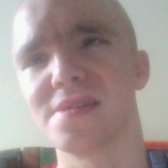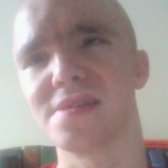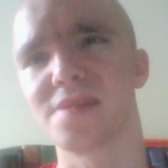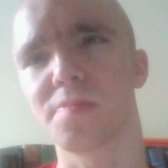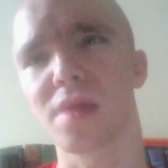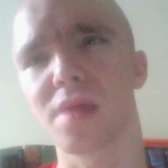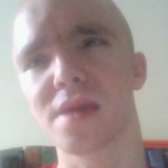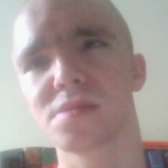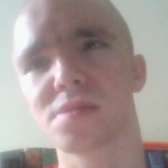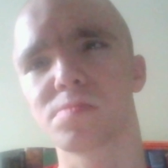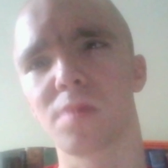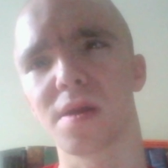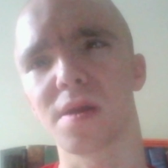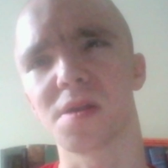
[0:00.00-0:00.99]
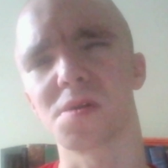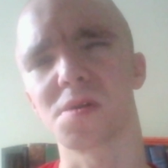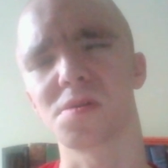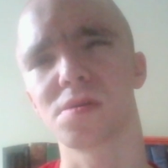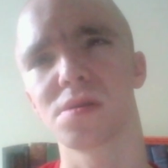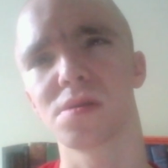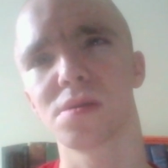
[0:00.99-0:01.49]
a place
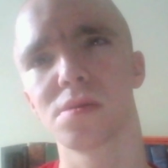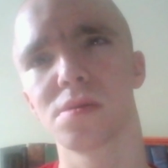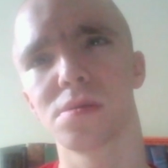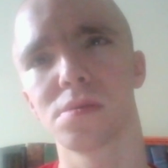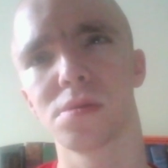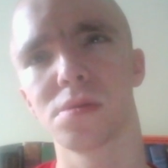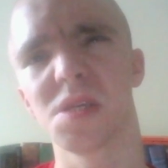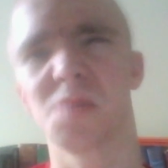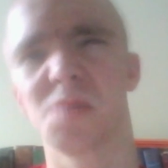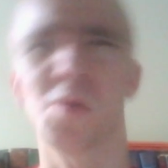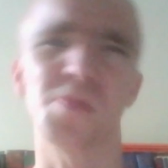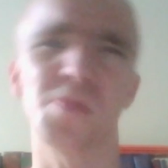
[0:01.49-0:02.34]
where you won't be